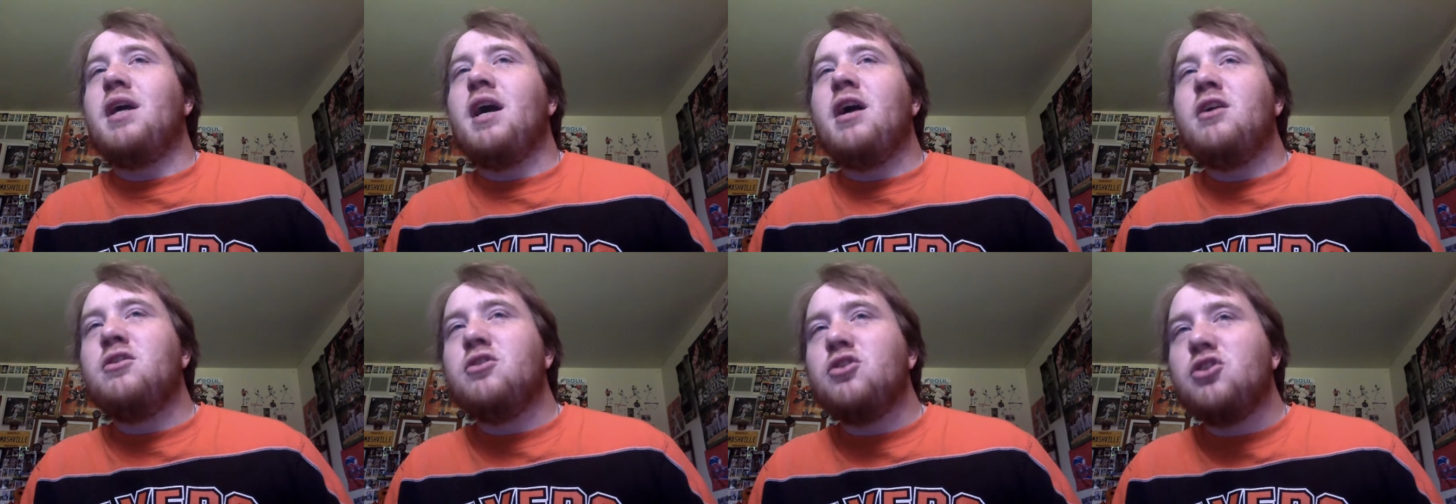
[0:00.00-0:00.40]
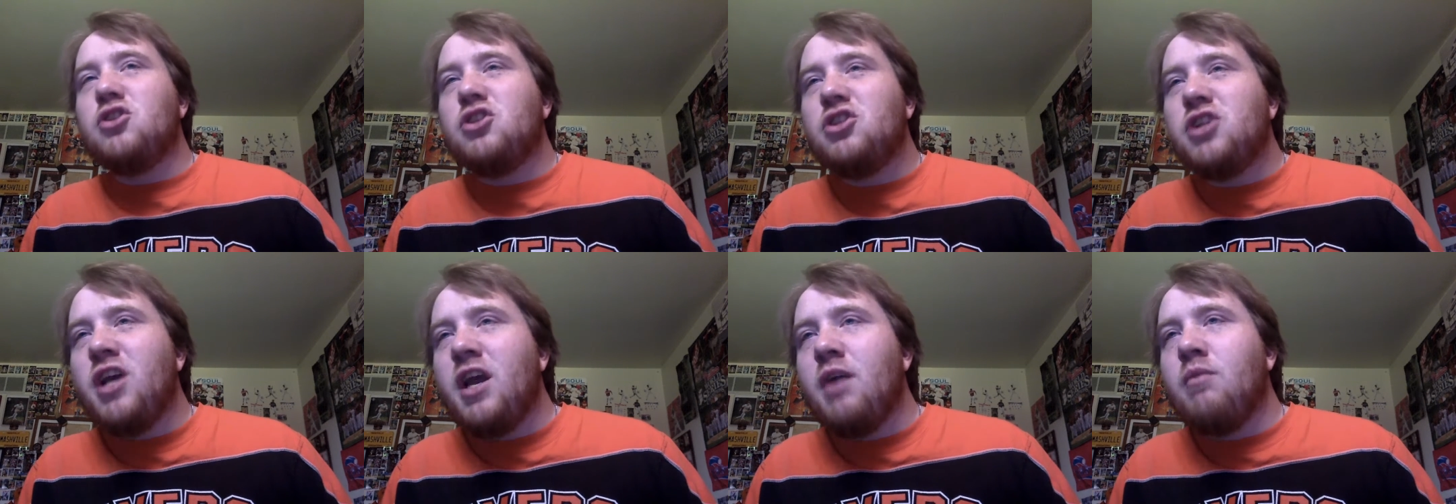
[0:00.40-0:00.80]
I
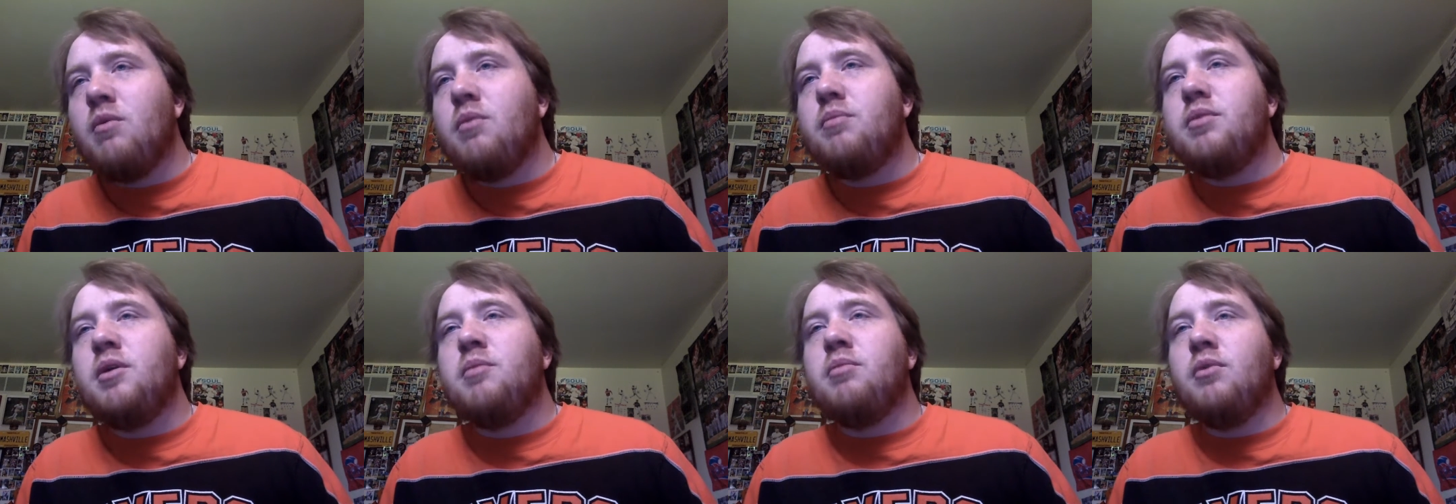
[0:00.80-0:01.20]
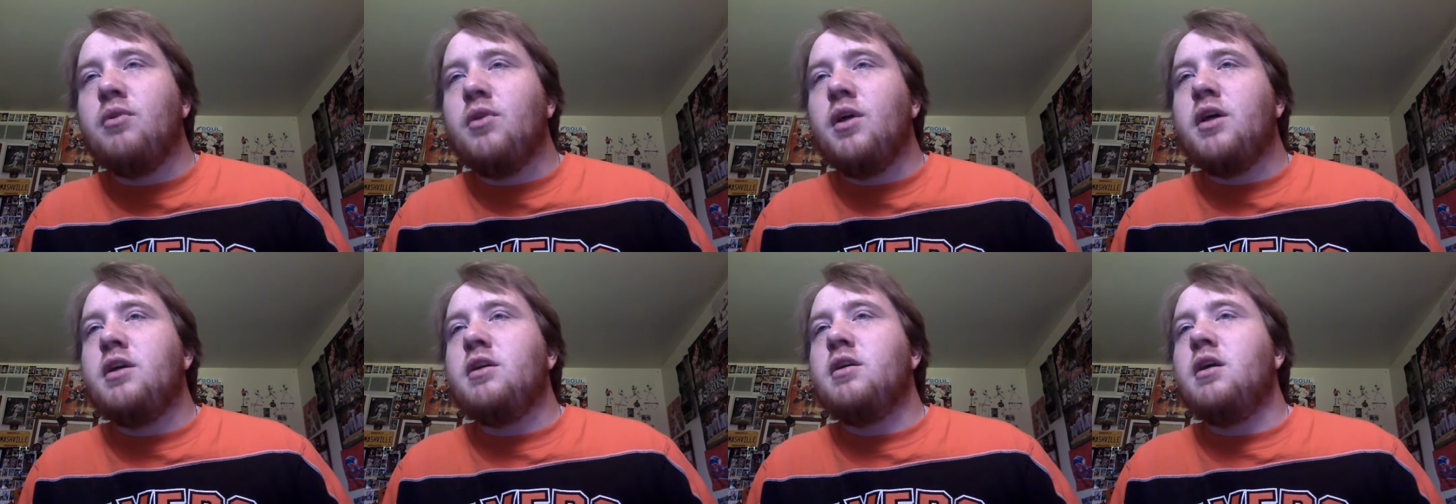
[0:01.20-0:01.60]
understand what people
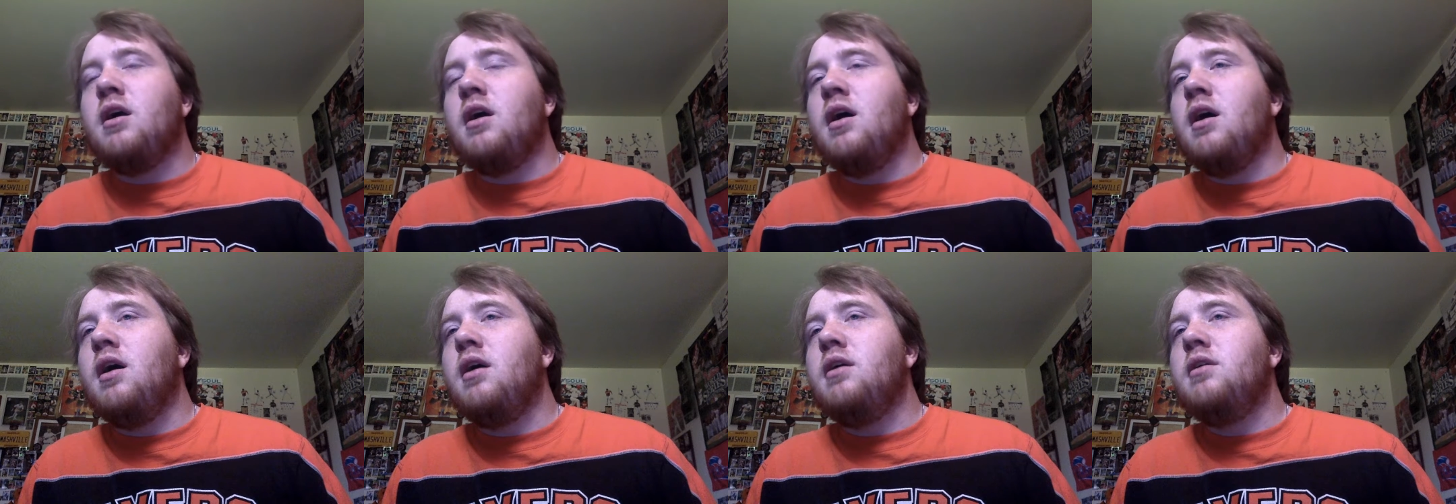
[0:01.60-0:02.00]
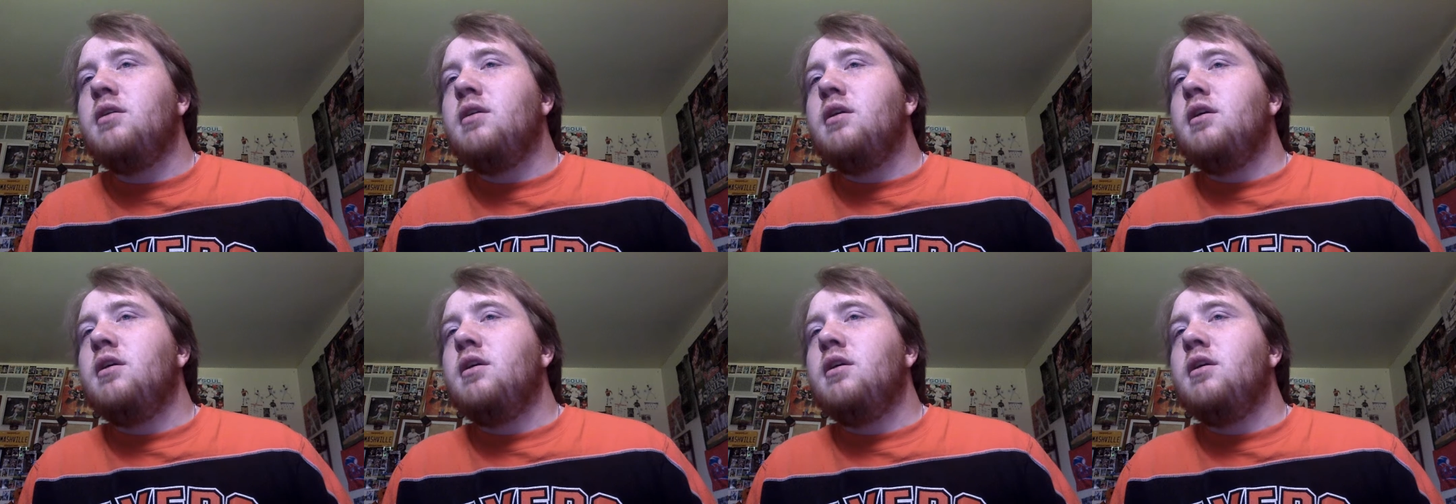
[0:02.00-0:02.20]
like uh,